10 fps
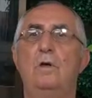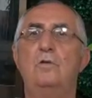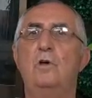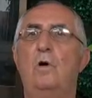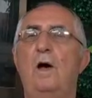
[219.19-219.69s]

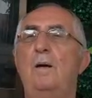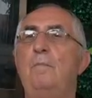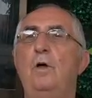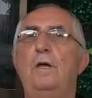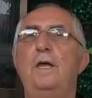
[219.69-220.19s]
So I'm
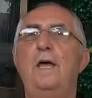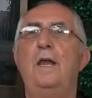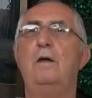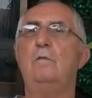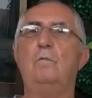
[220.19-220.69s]
looking
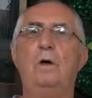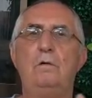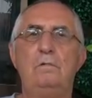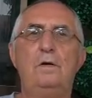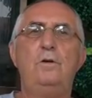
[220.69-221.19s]
at it,
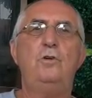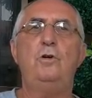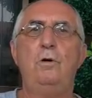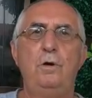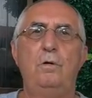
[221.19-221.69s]
well, I'll just
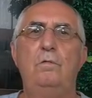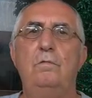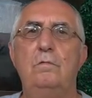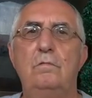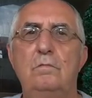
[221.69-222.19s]
show you.
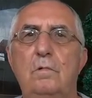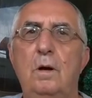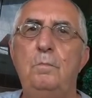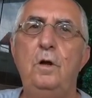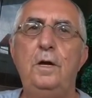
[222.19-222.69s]

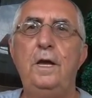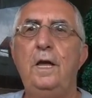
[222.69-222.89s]
I'm looking